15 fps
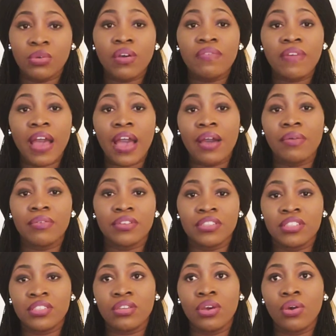12 hours.
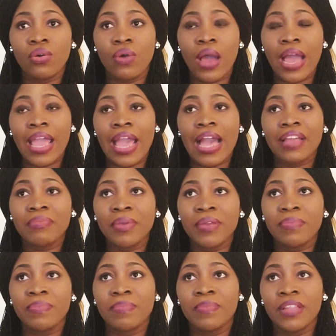So I had
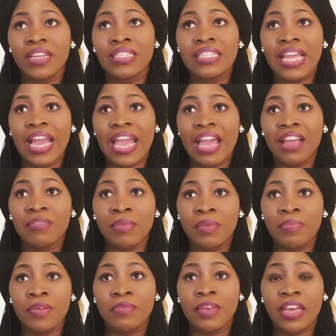let's say I had my
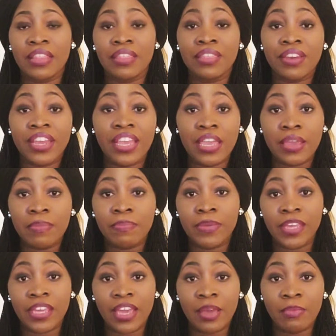baby at 3
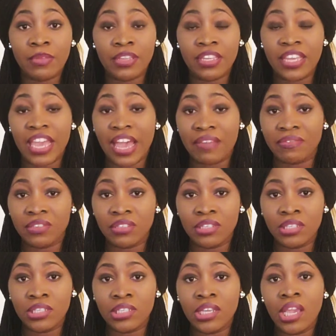p.m. in the
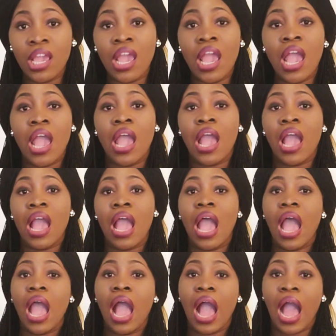afternoon.
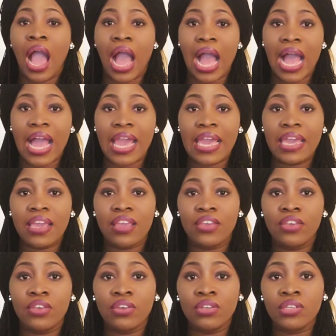I
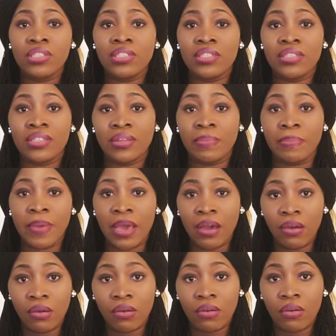used the
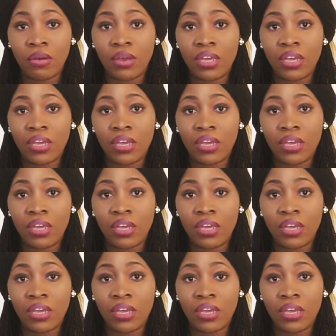belt